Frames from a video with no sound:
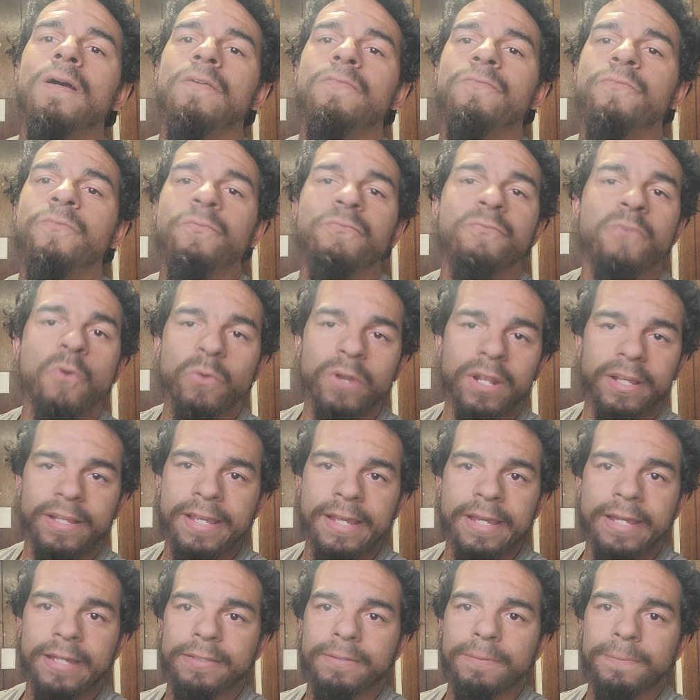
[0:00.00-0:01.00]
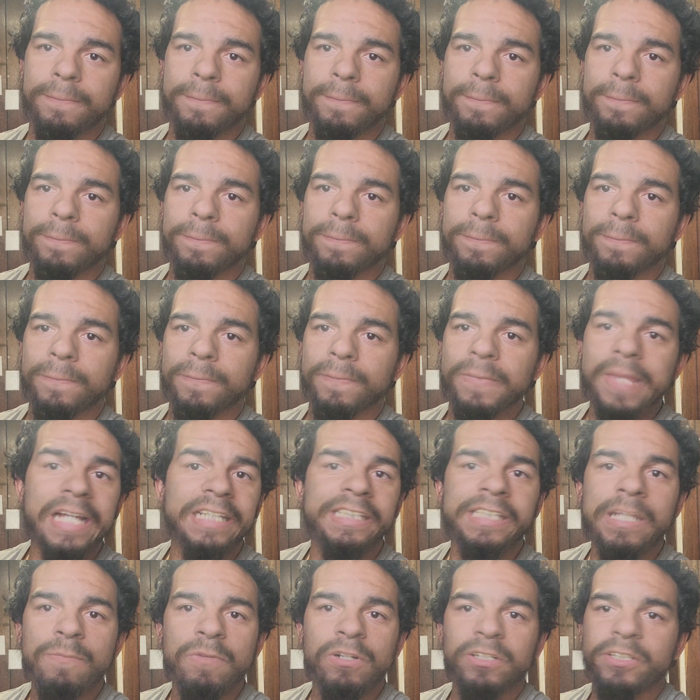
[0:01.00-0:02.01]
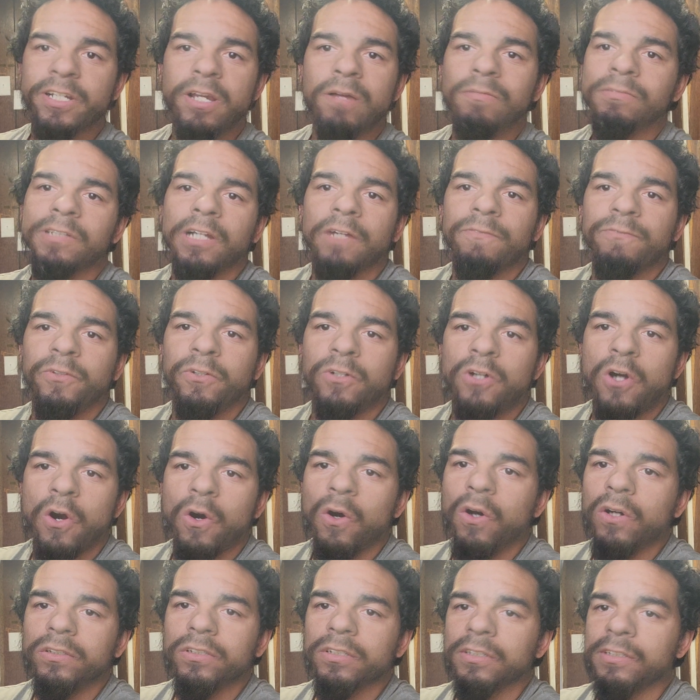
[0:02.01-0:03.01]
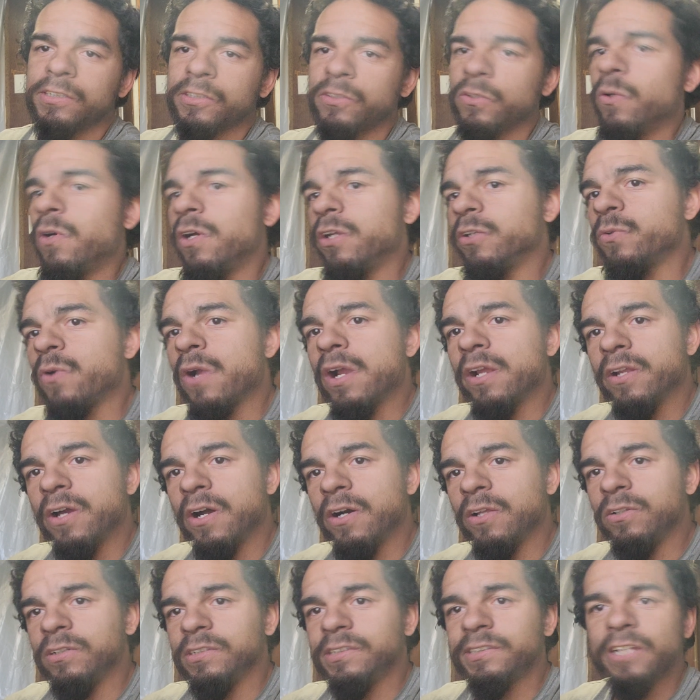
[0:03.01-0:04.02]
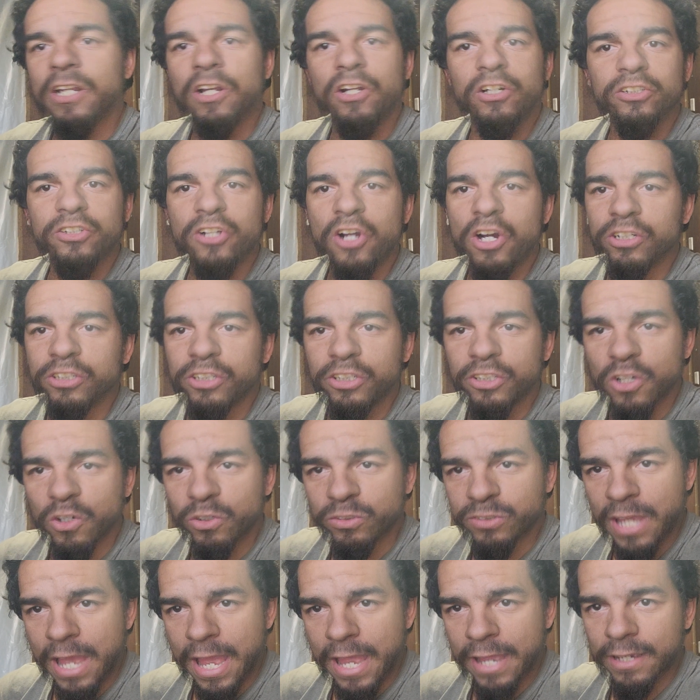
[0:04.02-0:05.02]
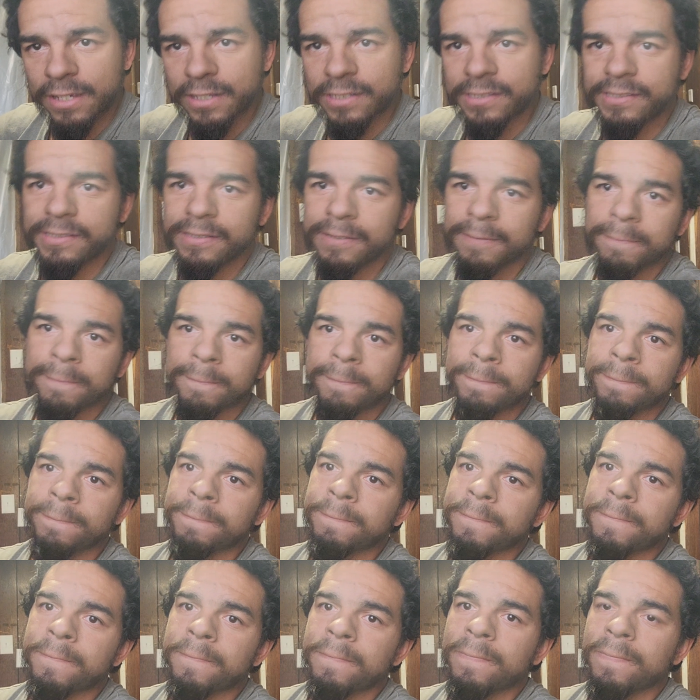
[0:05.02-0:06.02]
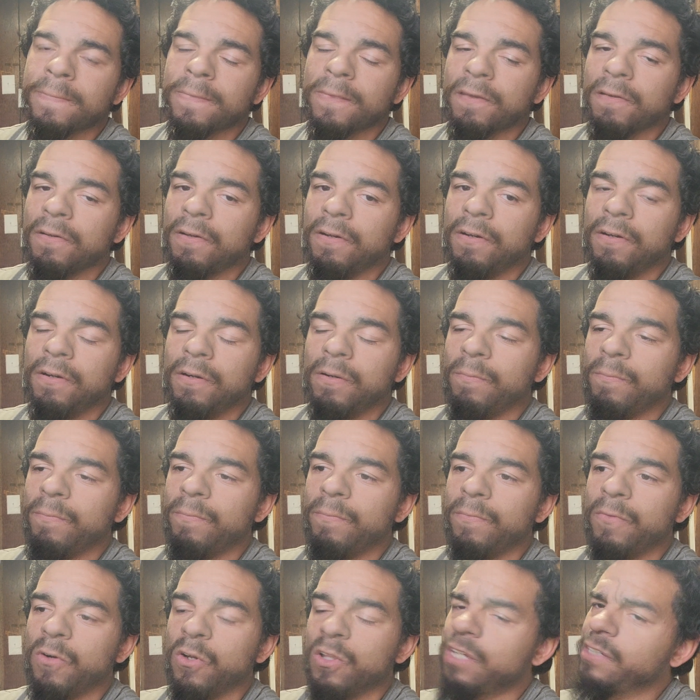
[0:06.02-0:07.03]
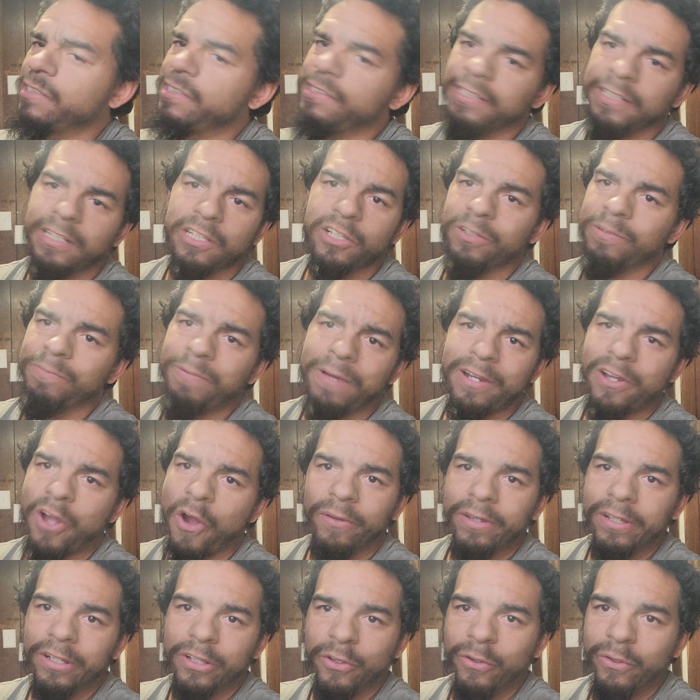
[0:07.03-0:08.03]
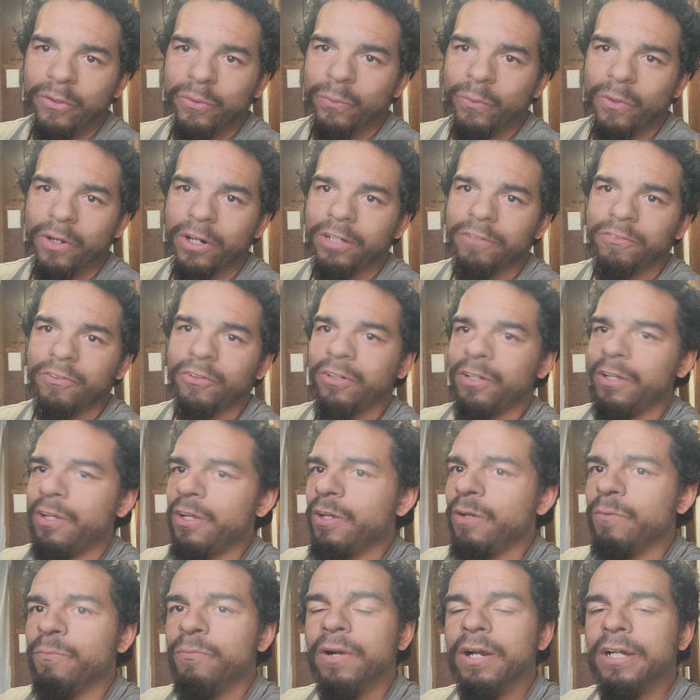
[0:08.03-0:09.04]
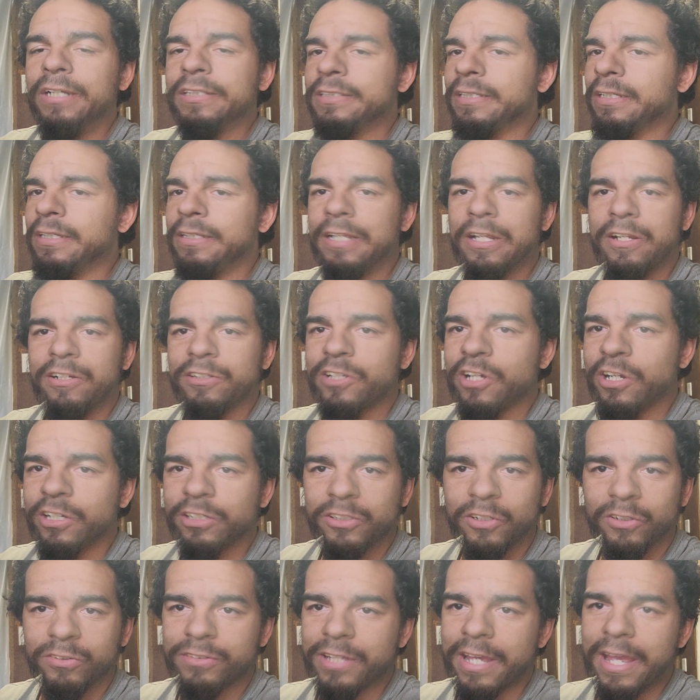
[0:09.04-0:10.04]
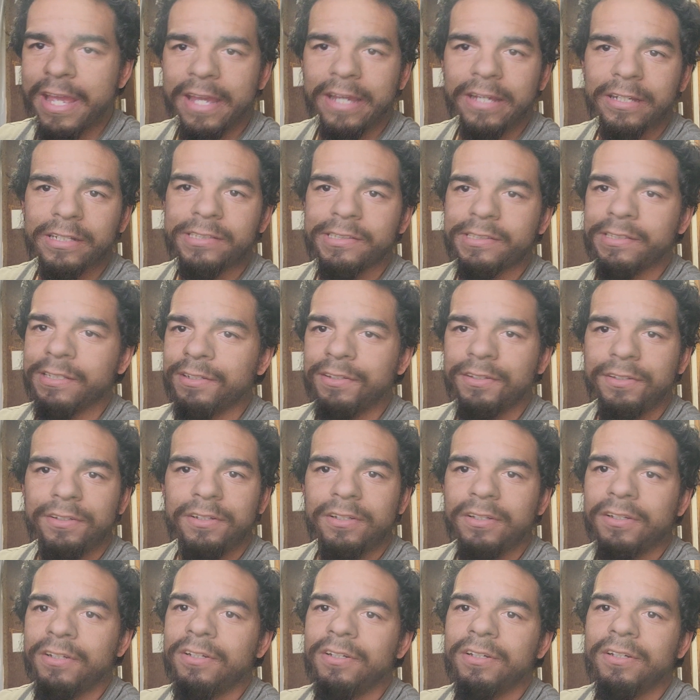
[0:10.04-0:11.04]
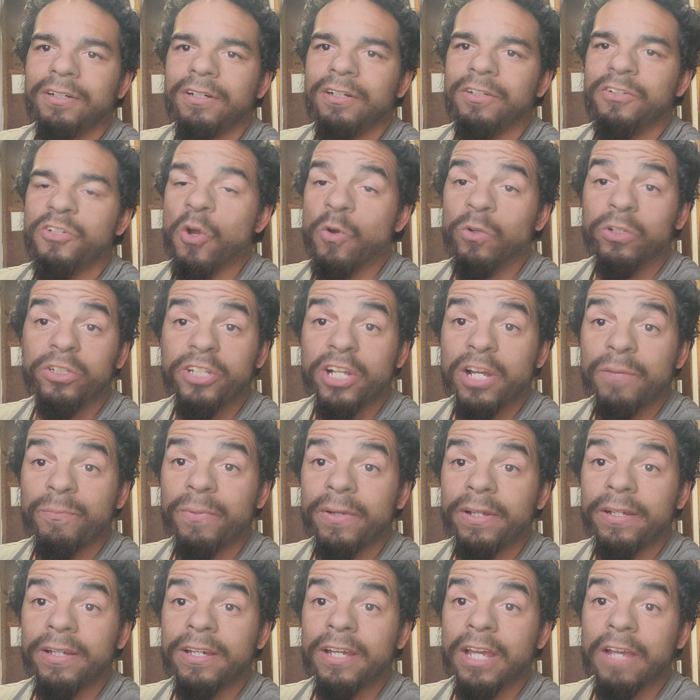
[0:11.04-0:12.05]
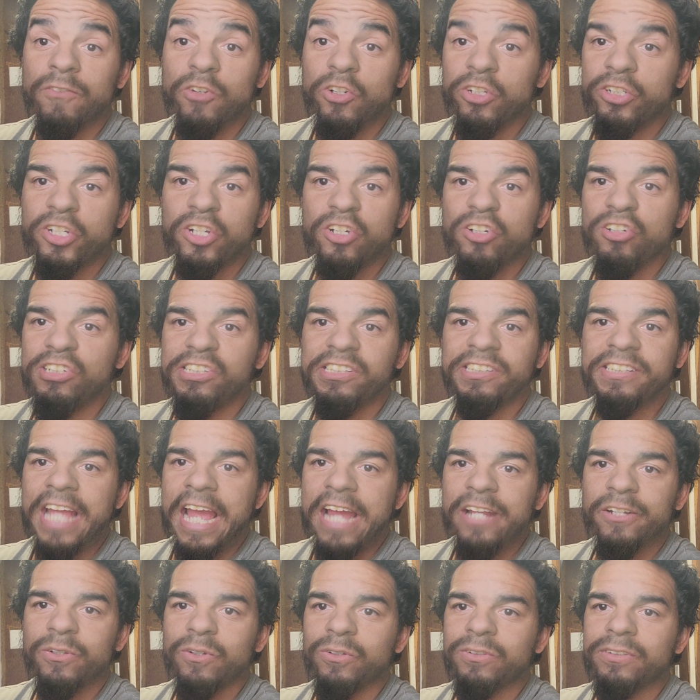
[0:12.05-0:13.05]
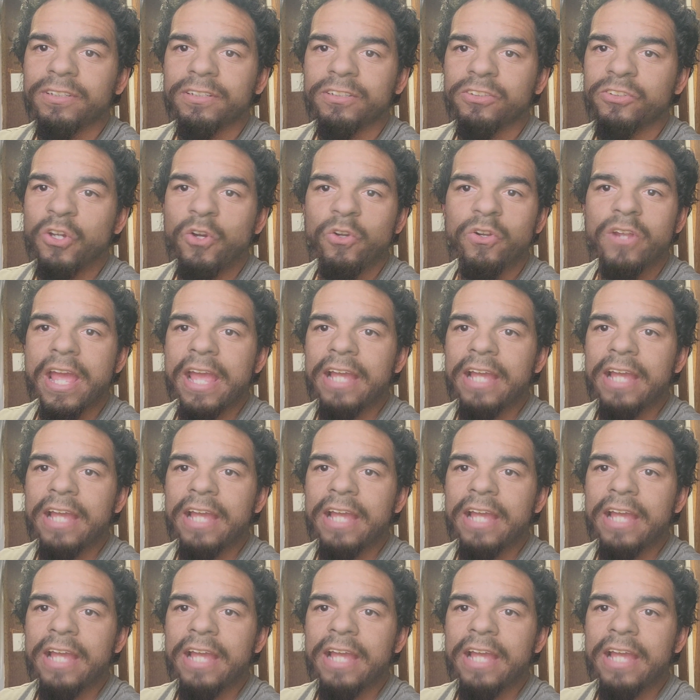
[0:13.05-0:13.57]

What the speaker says: for the kit. That's how much comes off your card. It's $220. They don't charge you no tax. Unless it's probably already included, whatever. But they don't charge you no tax, no shipping. If you choose standard 2 to